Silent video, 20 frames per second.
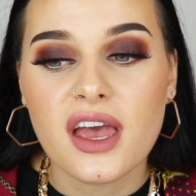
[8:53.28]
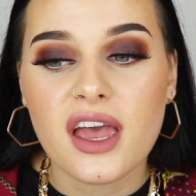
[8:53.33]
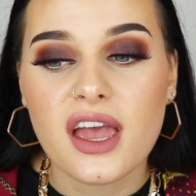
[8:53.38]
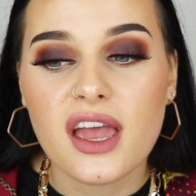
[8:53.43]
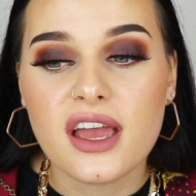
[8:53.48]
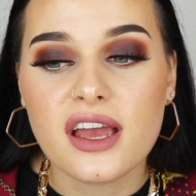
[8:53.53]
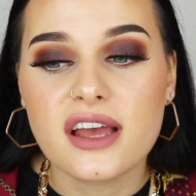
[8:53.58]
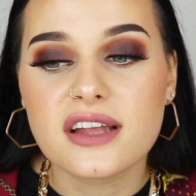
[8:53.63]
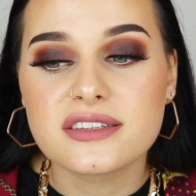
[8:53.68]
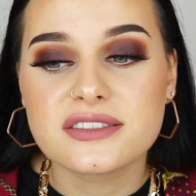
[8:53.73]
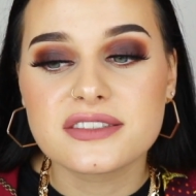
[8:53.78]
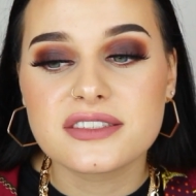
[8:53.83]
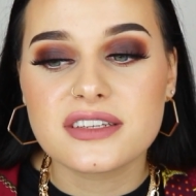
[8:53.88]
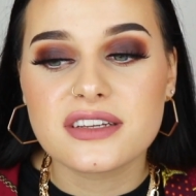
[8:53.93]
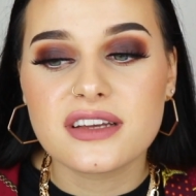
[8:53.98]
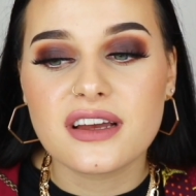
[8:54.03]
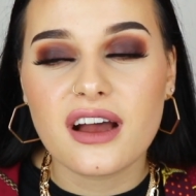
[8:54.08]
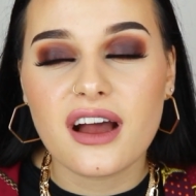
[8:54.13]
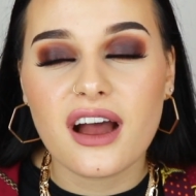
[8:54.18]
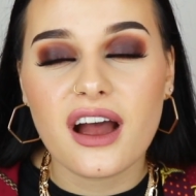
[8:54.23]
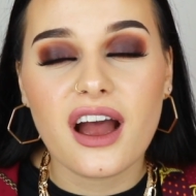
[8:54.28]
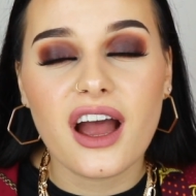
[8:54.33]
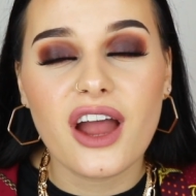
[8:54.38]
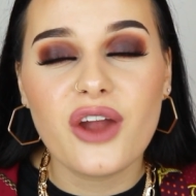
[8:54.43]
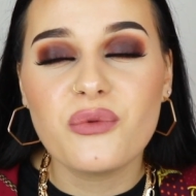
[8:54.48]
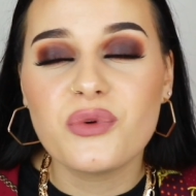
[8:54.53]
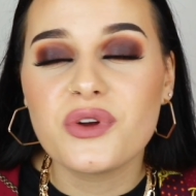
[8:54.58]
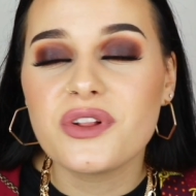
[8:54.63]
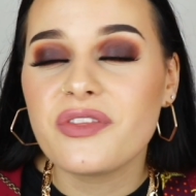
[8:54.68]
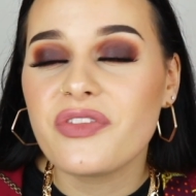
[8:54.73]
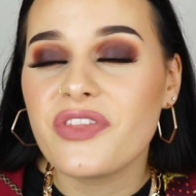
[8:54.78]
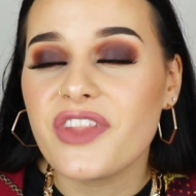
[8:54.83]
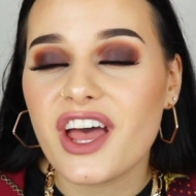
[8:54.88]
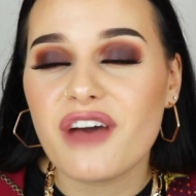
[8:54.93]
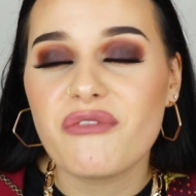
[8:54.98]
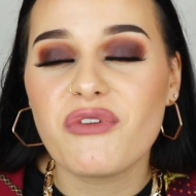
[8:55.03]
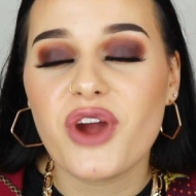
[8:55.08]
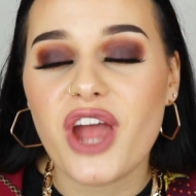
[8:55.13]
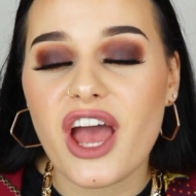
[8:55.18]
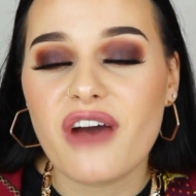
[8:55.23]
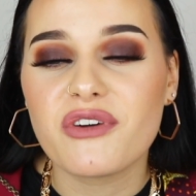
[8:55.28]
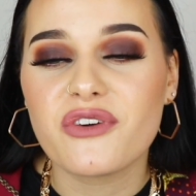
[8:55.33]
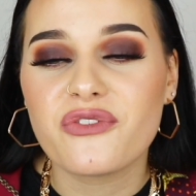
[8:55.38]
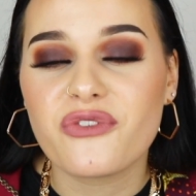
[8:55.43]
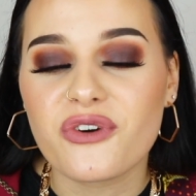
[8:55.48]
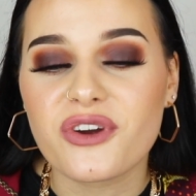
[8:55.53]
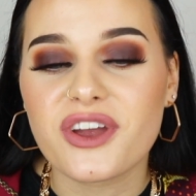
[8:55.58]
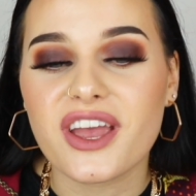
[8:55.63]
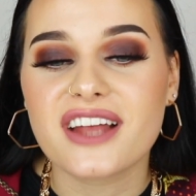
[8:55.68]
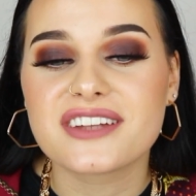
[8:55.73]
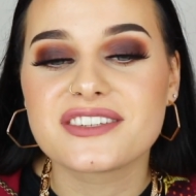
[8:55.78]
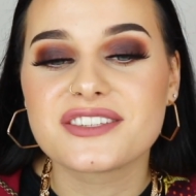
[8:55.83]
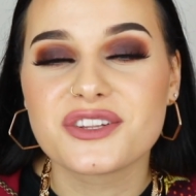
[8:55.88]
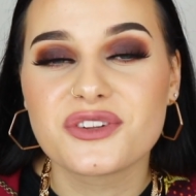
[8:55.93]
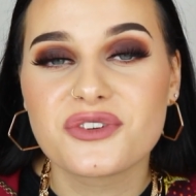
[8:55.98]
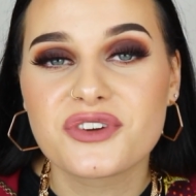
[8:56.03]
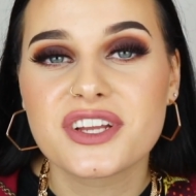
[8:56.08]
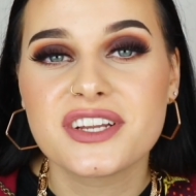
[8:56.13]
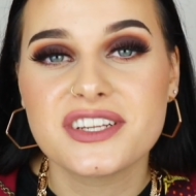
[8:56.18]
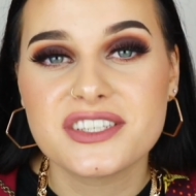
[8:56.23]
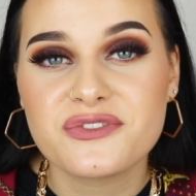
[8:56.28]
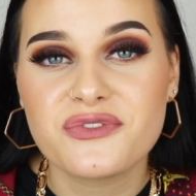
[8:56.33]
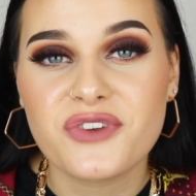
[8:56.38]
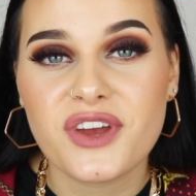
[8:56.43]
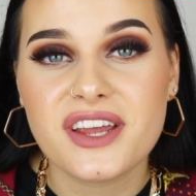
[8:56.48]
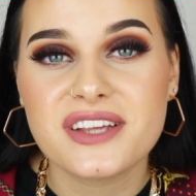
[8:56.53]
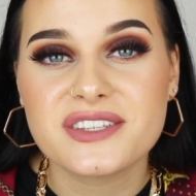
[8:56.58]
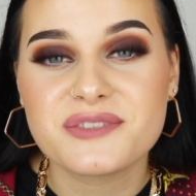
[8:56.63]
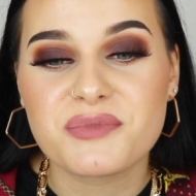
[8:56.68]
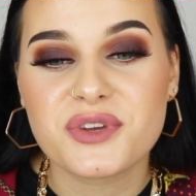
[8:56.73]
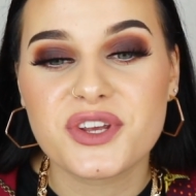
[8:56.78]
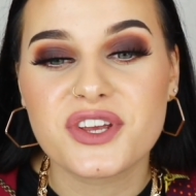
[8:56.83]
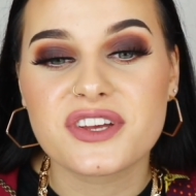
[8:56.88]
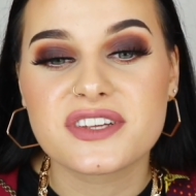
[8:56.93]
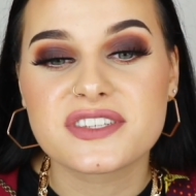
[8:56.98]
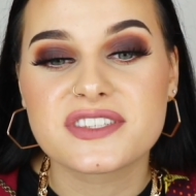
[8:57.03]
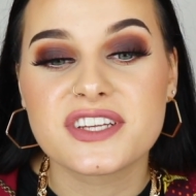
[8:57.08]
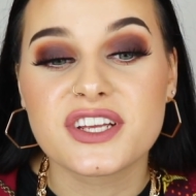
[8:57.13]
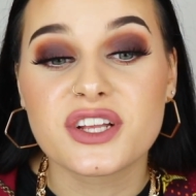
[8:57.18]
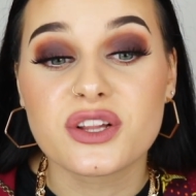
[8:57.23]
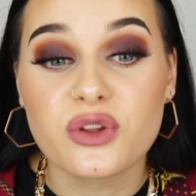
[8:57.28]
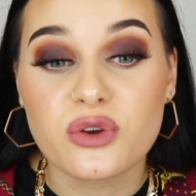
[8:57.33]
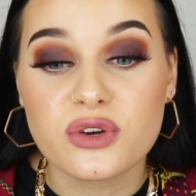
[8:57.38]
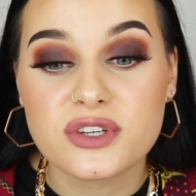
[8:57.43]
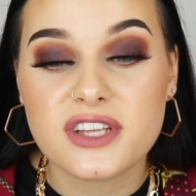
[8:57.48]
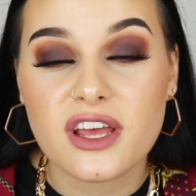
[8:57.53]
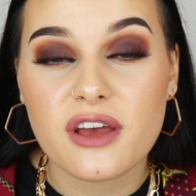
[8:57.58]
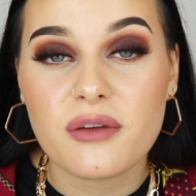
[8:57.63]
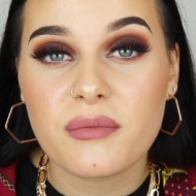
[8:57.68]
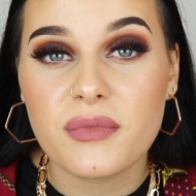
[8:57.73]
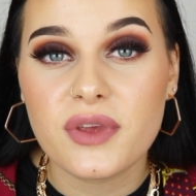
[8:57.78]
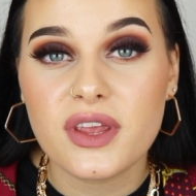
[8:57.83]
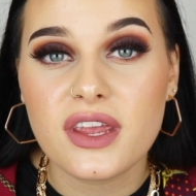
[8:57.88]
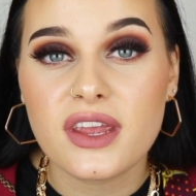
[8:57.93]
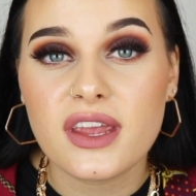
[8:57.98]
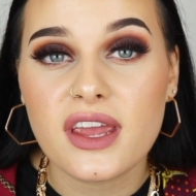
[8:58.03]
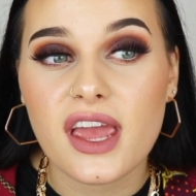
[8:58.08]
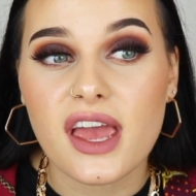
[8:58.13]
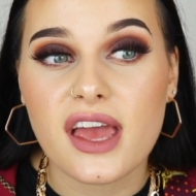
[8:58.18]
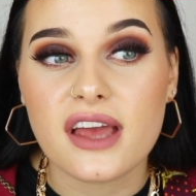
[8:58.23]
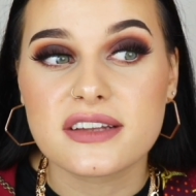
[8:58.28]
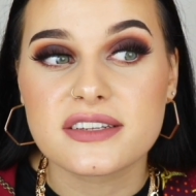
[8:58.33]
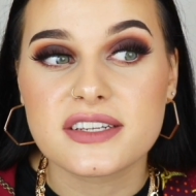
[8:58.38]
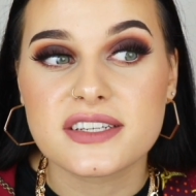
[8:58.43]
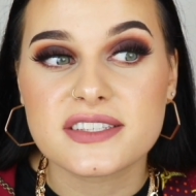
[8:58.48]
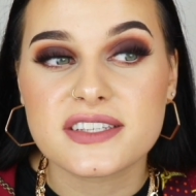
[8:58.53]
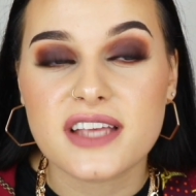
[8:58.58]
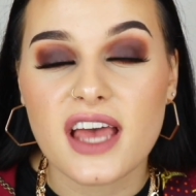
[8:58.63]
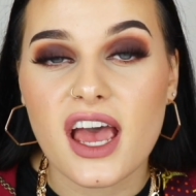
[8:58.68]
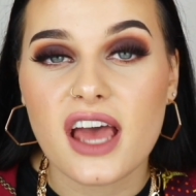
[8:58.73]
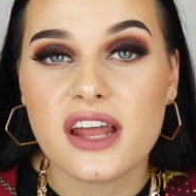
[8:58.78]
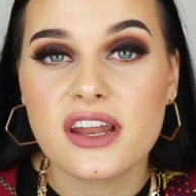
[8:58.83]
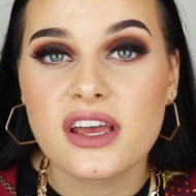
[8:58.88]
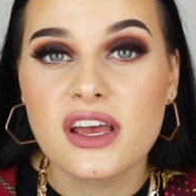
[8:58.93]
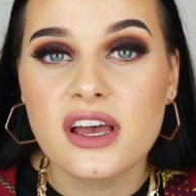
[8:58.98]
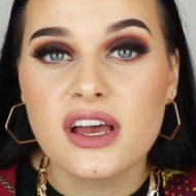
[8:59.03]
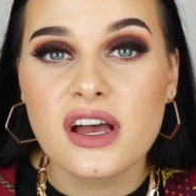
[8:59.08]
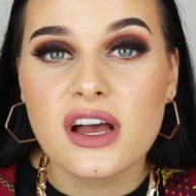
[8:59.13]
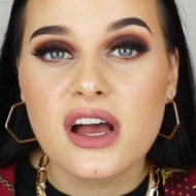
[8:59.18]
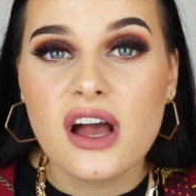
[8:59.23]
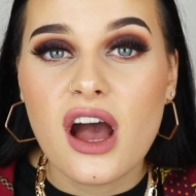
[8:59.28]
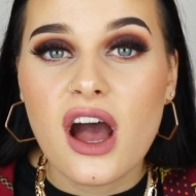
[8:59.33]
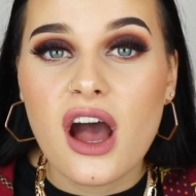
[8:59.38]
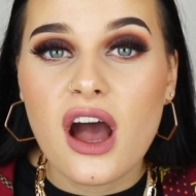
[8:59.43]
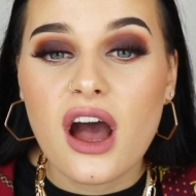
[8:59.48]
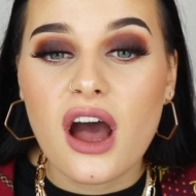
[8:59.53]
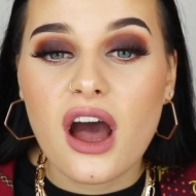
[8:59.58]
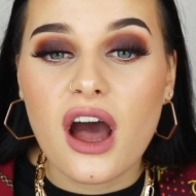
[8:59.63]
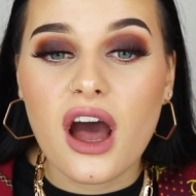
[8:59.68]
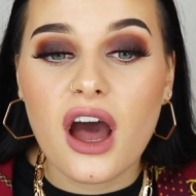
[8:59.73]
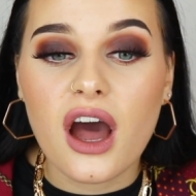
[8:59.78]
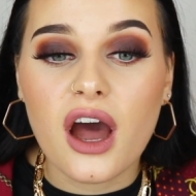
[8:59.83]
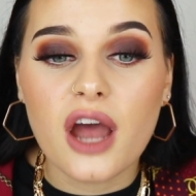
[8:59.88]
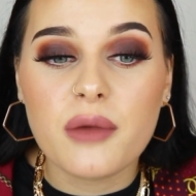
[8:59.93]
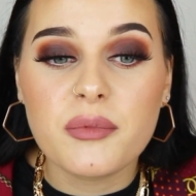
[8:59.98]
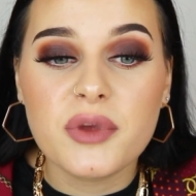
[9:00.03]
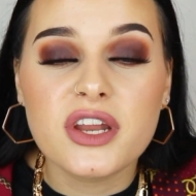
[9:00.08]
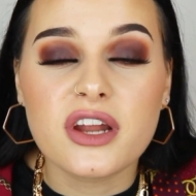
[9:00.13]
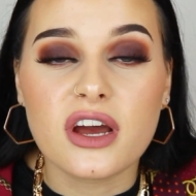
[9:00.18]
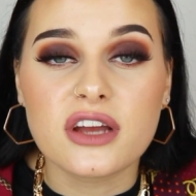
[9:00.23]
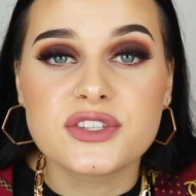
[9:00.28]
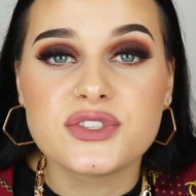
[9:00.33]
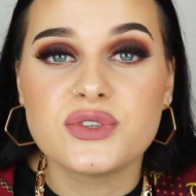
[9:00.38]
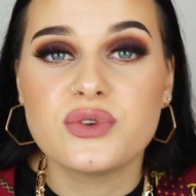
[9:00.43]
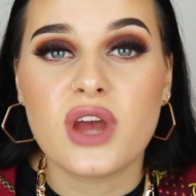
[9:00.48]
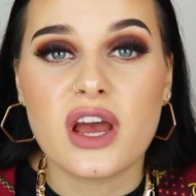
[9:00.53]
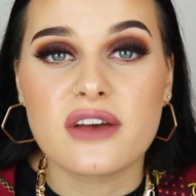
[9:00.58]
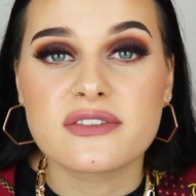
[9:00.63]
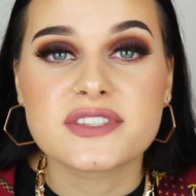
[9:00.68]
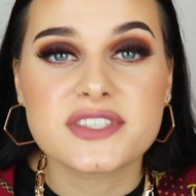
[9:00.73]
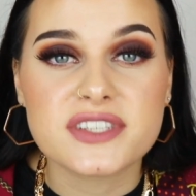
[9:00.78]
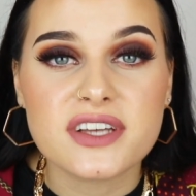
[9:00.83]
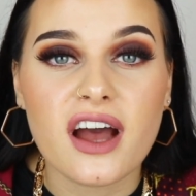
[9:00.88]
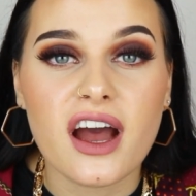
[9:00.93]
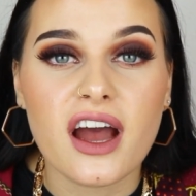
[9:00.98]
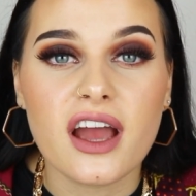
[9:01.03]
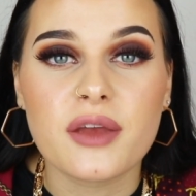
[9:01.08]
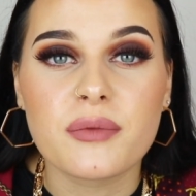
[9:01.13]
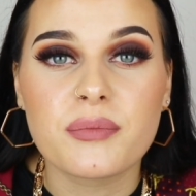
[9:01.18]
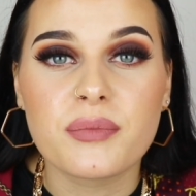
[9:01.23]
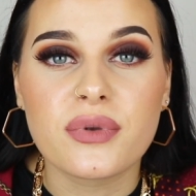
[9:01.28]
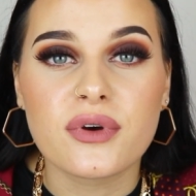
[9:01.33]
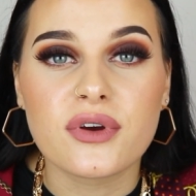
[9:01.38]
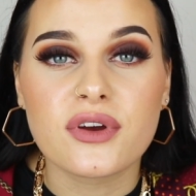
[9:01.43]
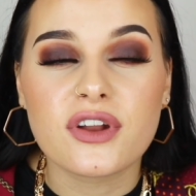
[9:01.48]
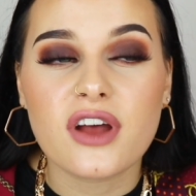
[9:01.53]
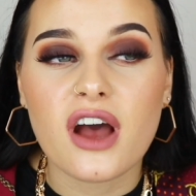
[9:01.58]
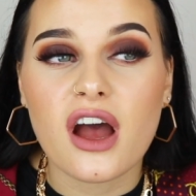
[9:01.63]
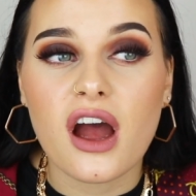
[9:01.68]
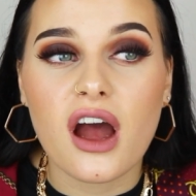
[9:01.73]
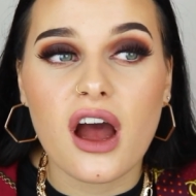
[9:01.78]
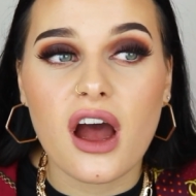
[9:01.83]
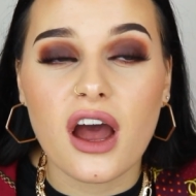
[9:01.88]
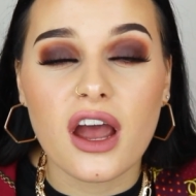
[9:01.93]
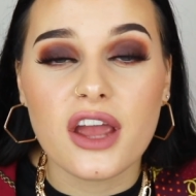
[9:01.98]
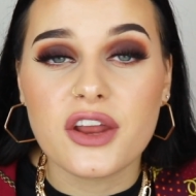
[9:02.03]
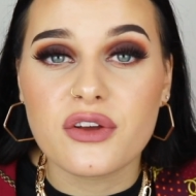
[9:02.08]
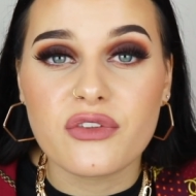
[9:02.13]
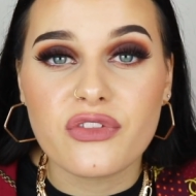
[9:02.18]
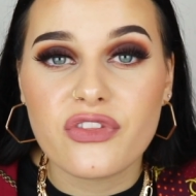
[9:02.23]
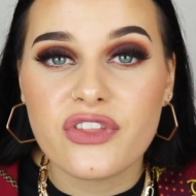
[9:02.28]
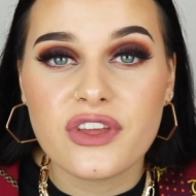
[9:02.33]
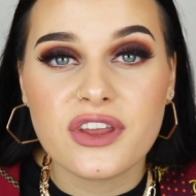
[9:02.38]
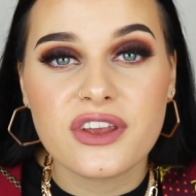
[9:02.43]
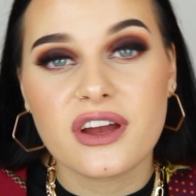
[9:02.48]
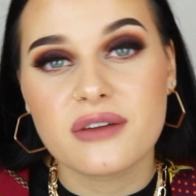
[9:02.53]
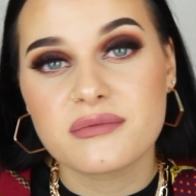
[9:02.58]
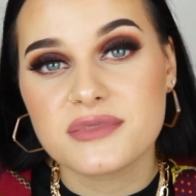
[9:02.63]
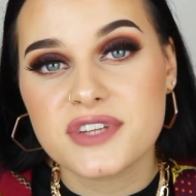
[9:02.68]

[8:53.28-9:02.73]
And I will never ever forget the look in his face because he looked at me and he said, I mean, I do have Skype, but I don't think I'm